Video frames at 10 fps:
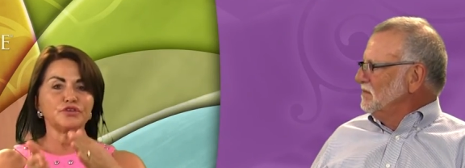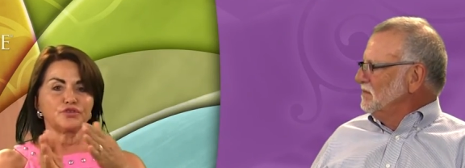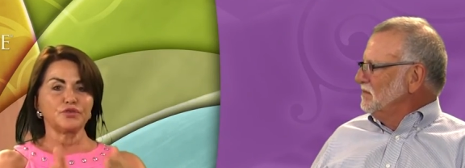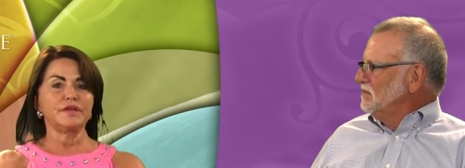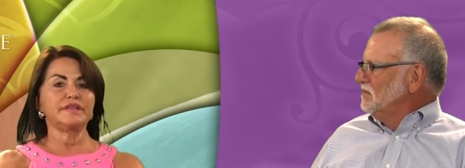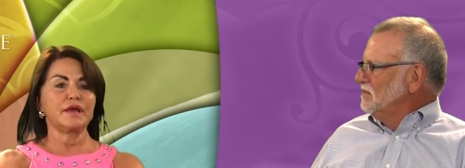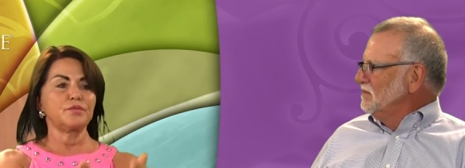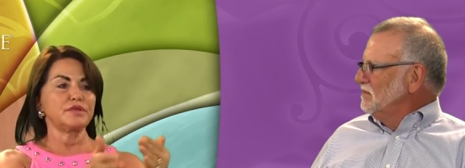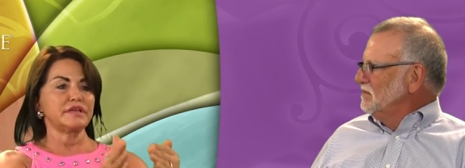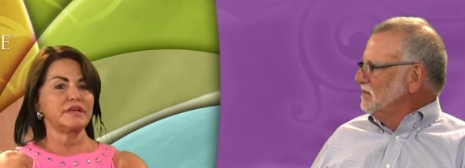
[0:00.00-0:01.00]
Speaker 1: to treat
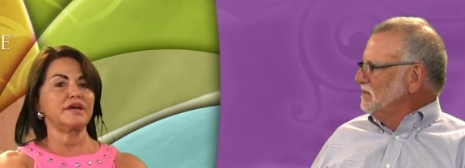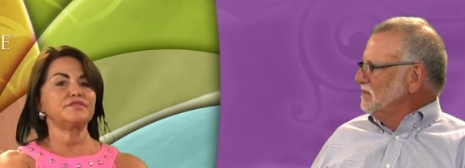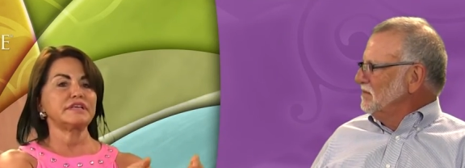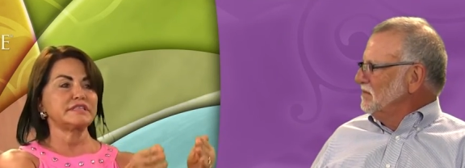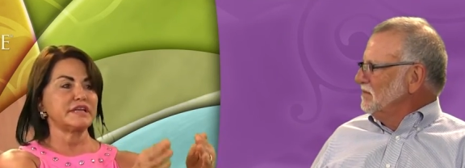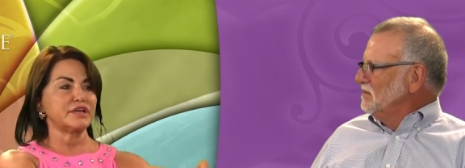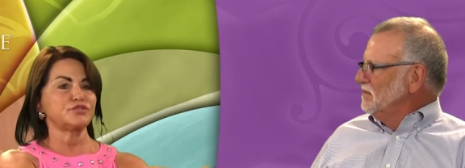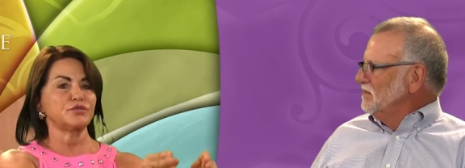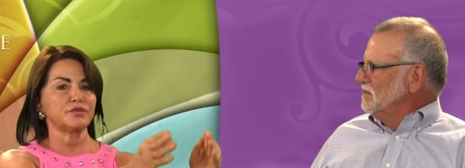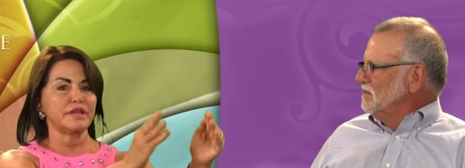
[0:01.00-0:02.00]
them with enough
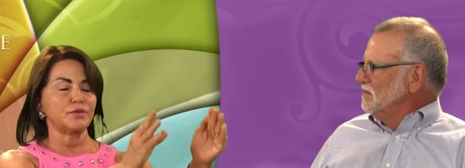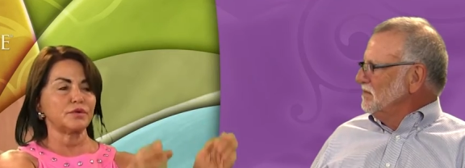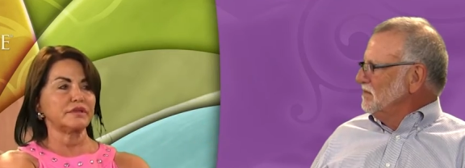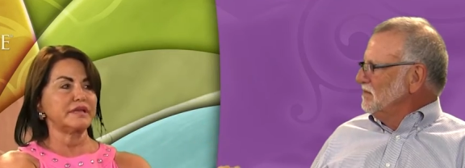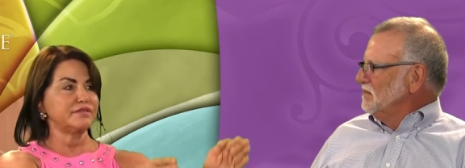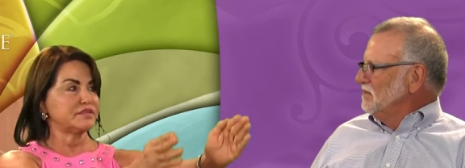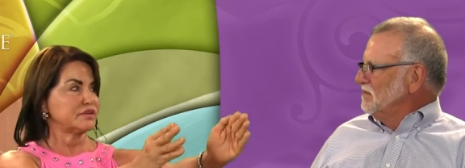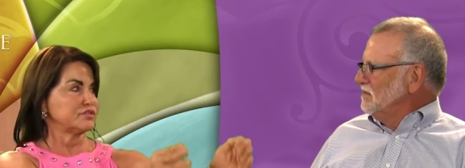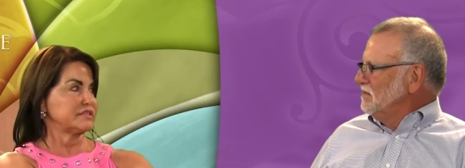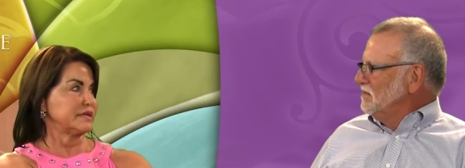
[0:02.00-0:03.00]
testosterone that relieves
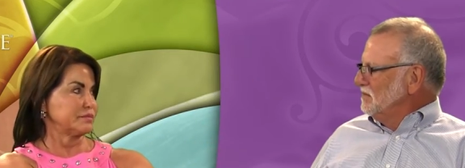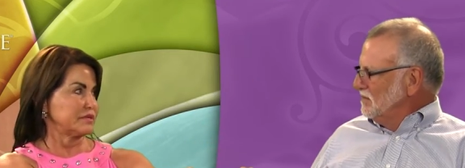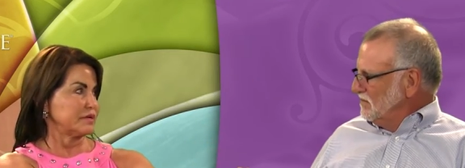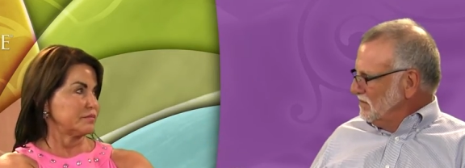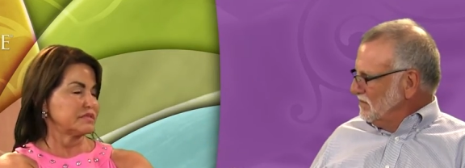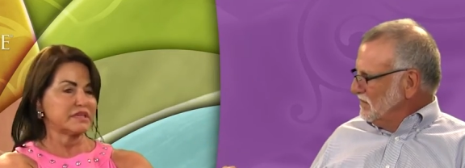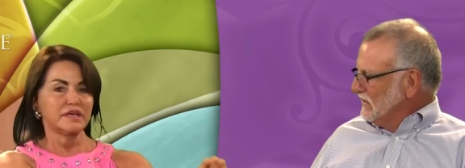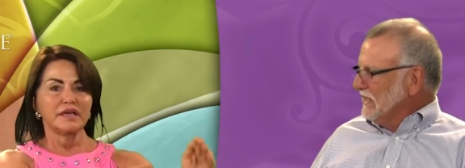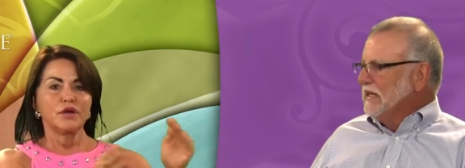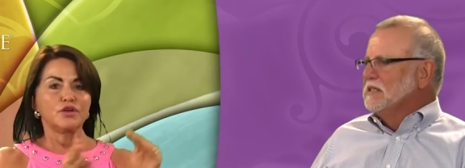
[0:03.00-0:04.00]
their symptoms,
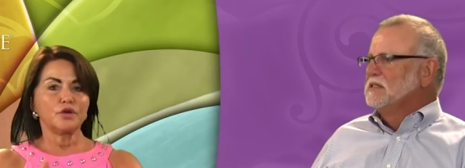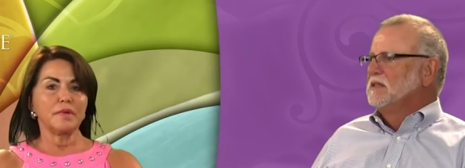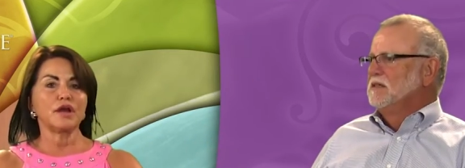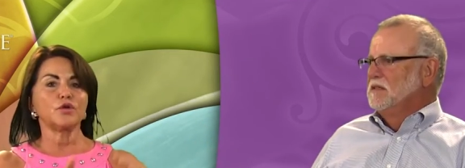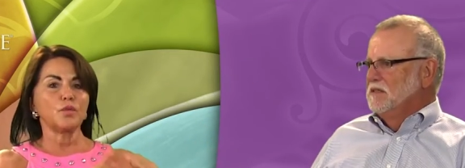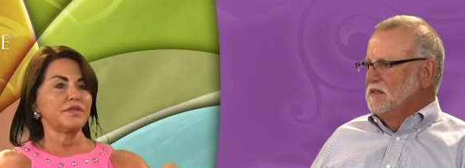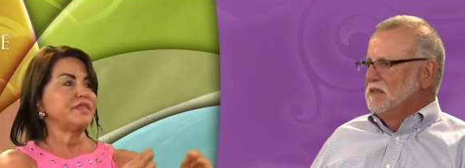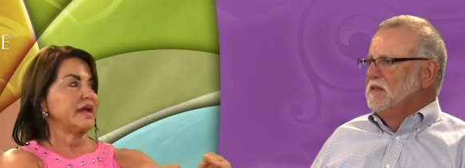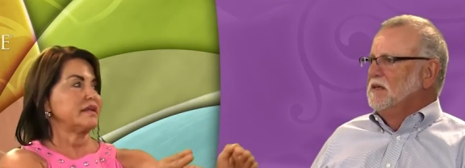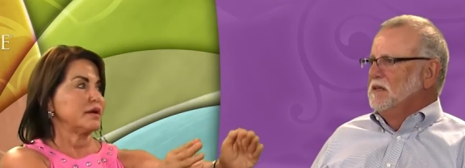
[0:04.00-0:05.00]
yes. no matter what
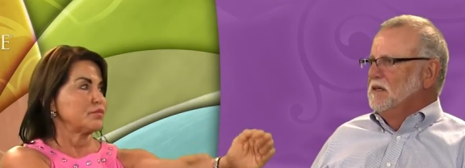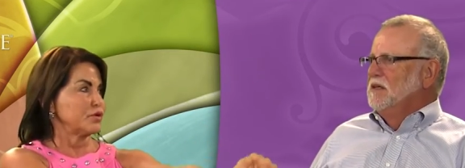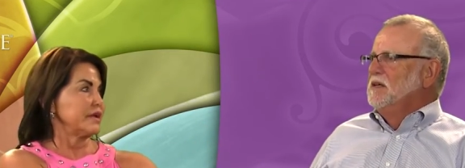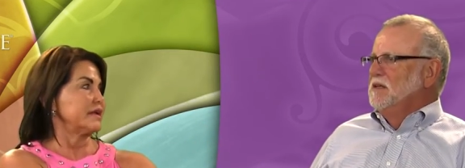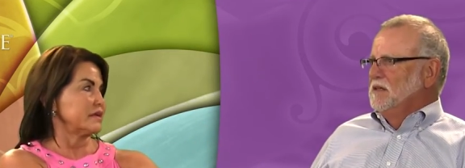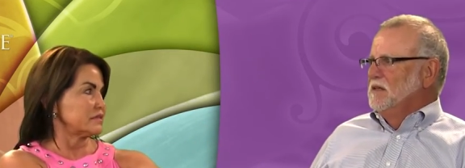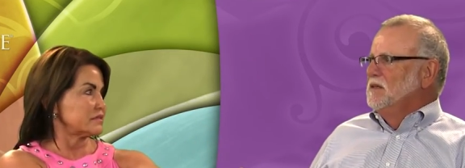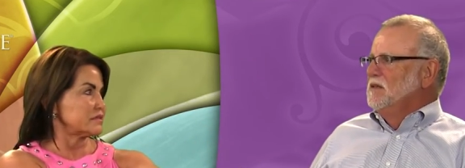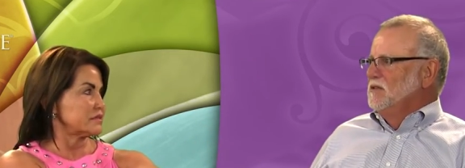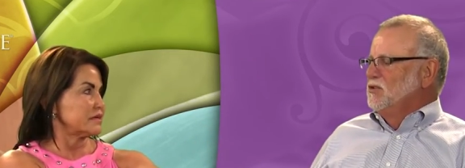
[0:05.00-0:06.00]
that number
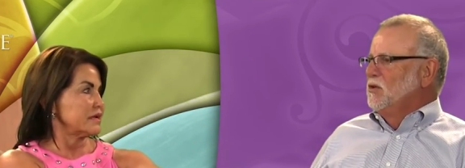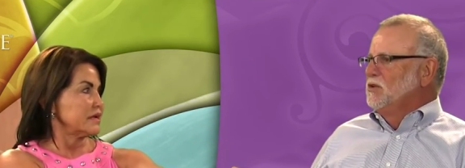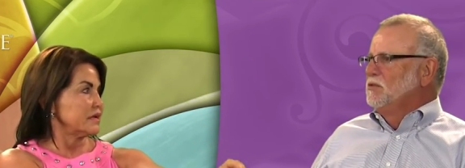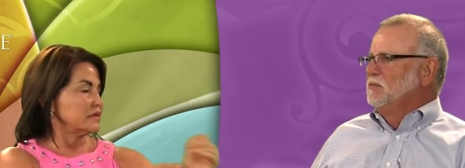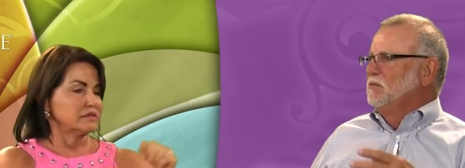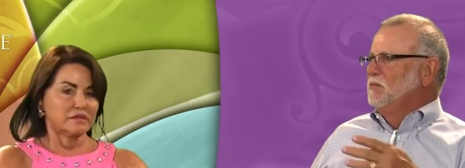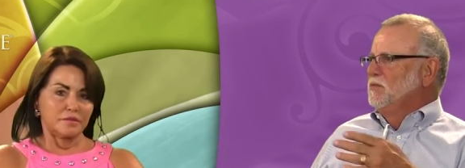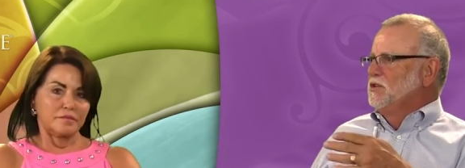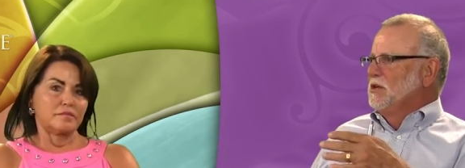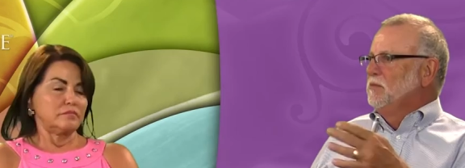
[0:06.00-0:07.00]
is.
Speaker 2: So it's
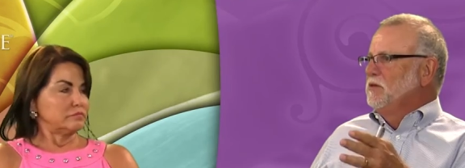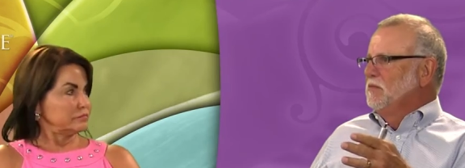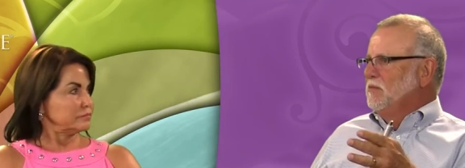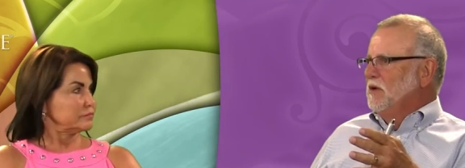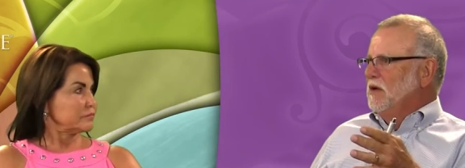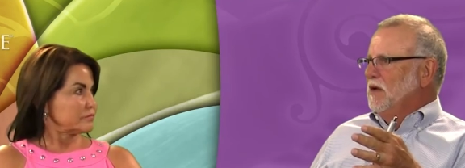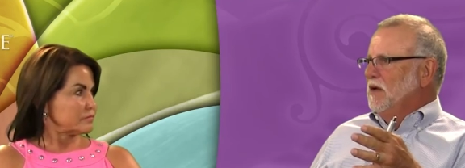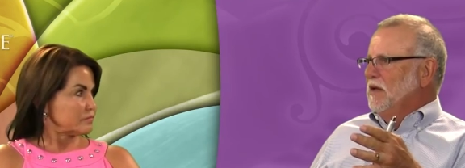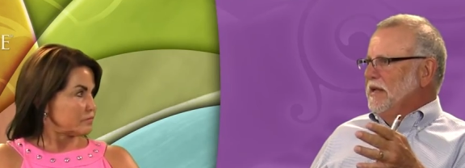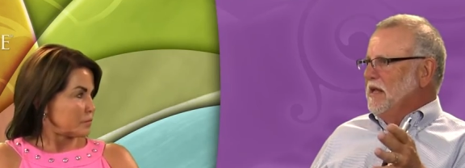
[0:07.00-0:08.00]
symptom
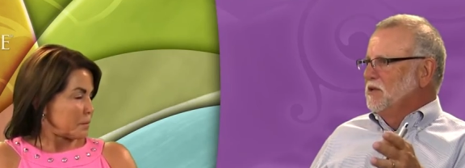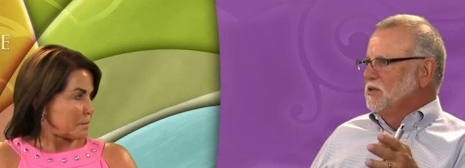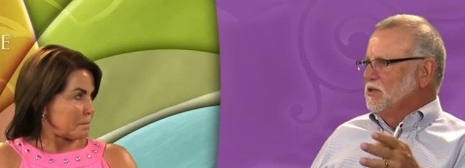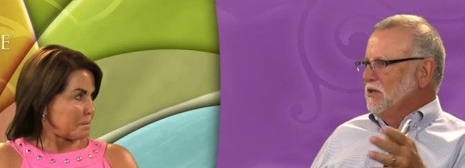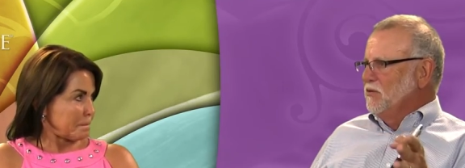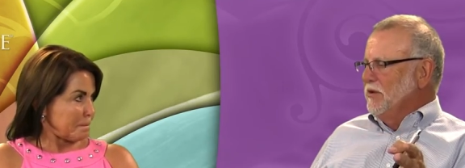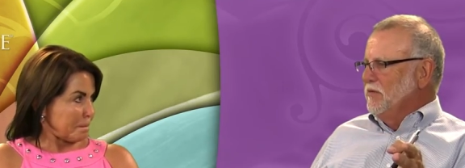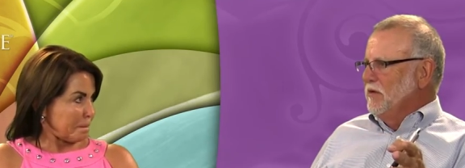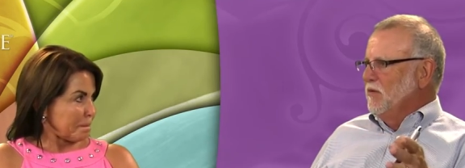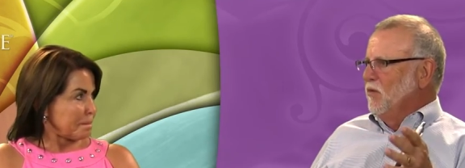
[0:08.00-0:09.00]
analysis and
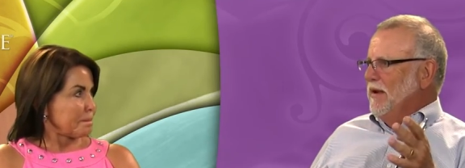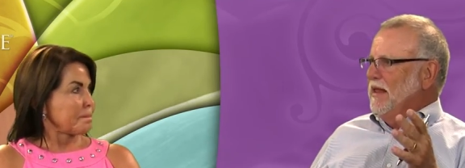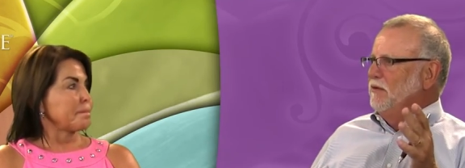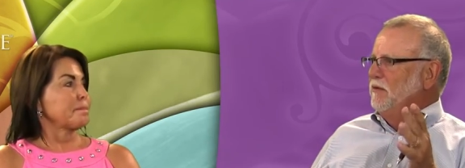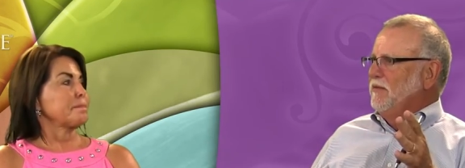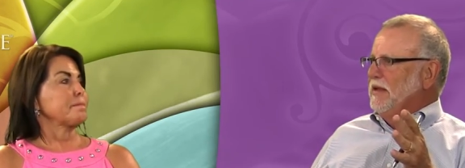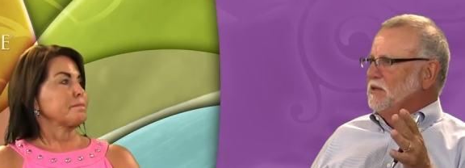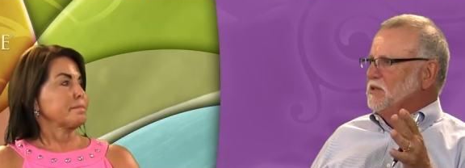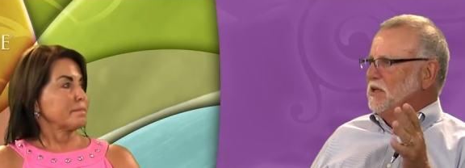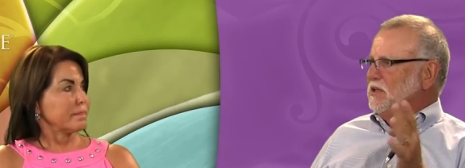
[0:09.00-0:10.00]
treatment rather
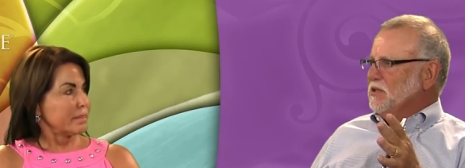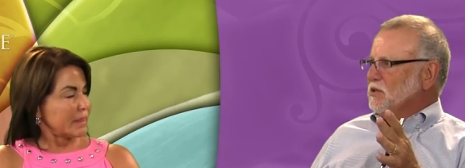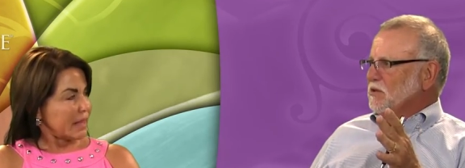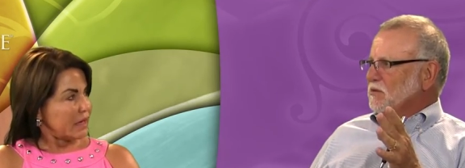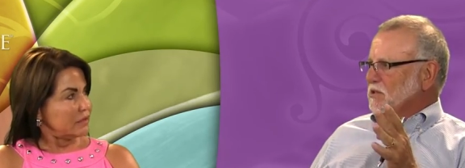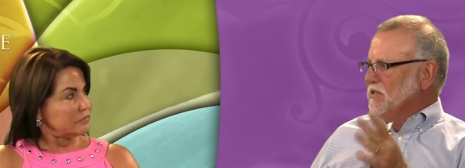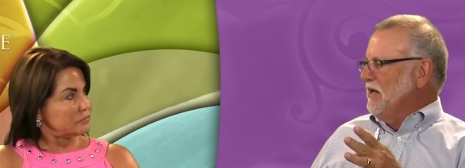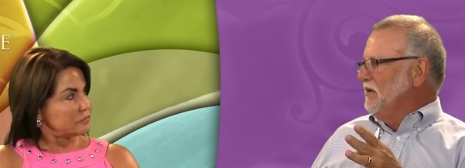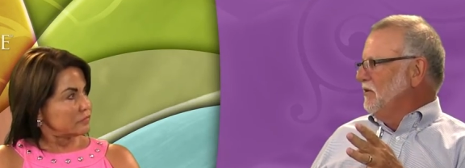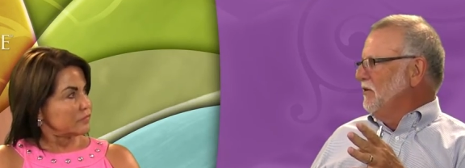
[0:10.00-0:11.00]
than statistical
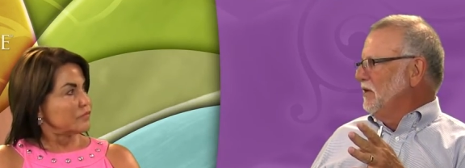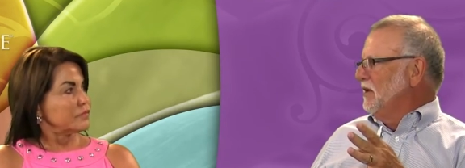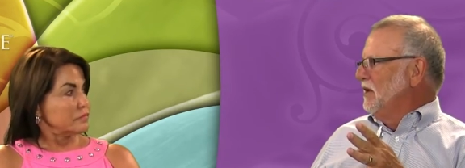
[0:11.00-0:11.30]
standard